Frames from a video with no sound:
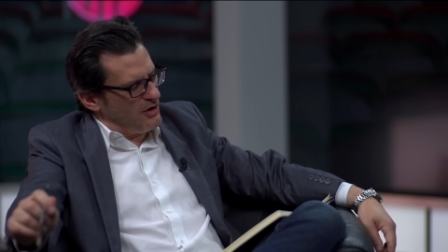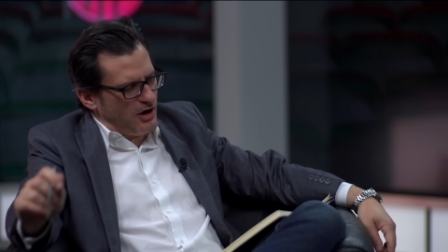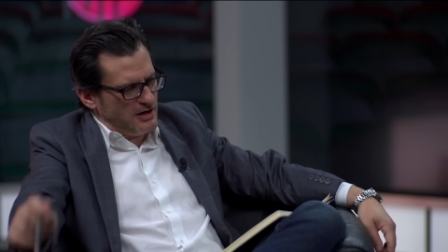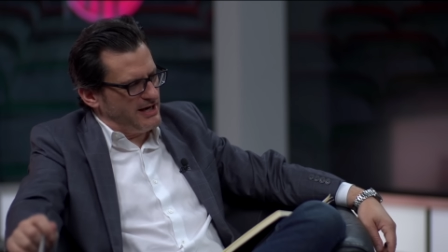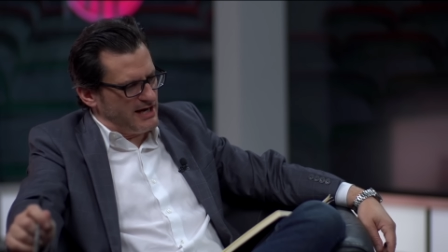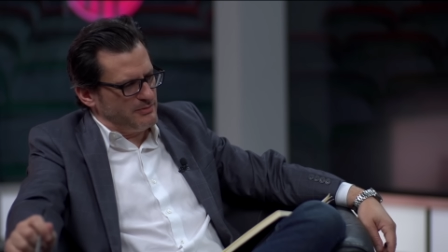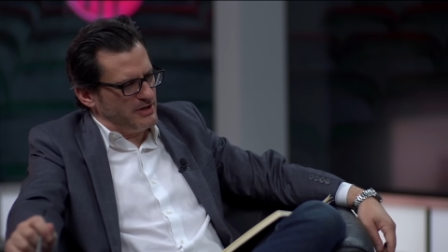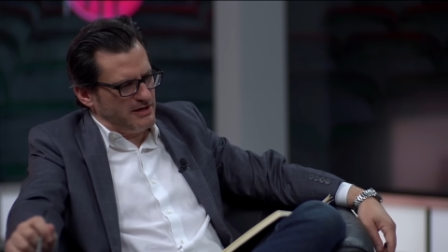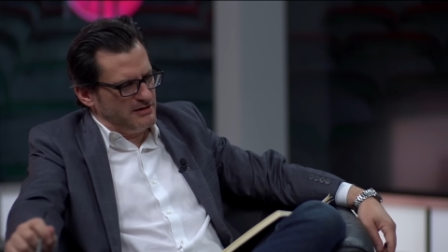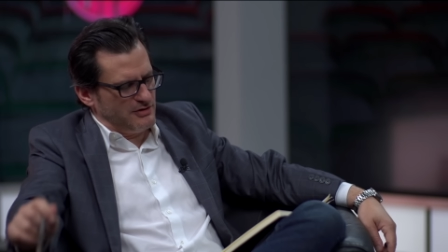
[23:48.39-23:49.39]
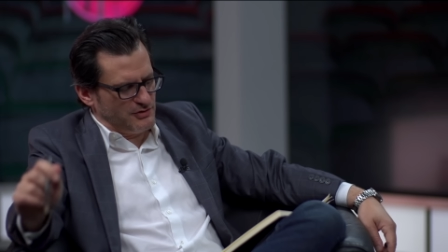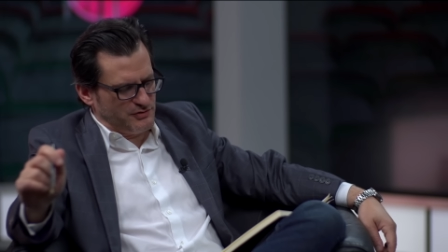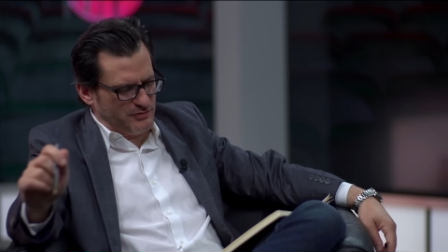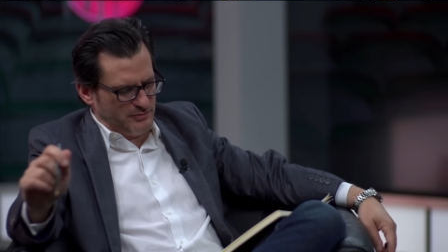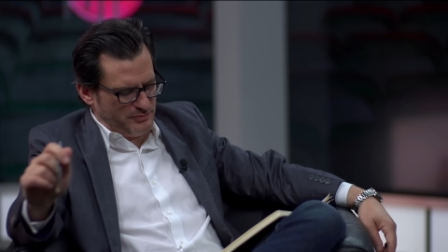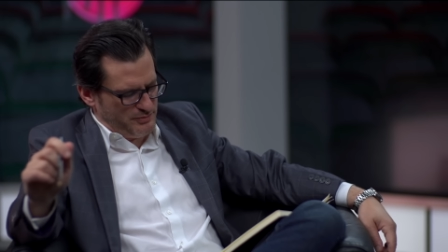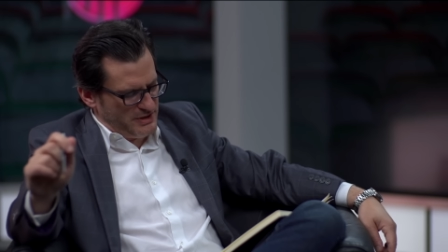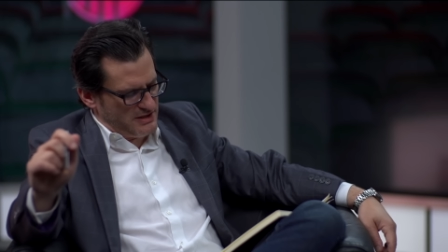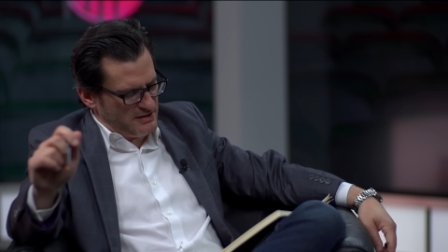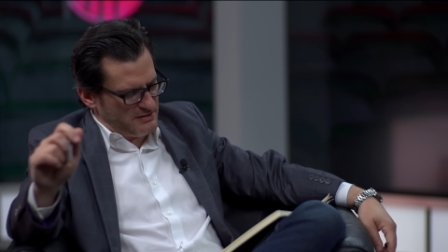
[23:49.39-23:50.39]
hardly anybody goes from
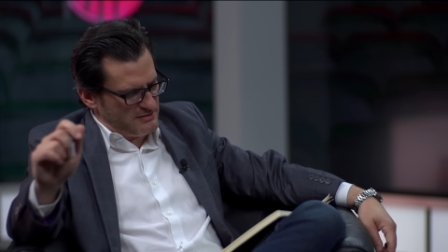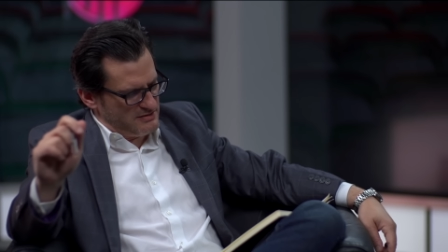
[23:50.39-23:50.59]
being a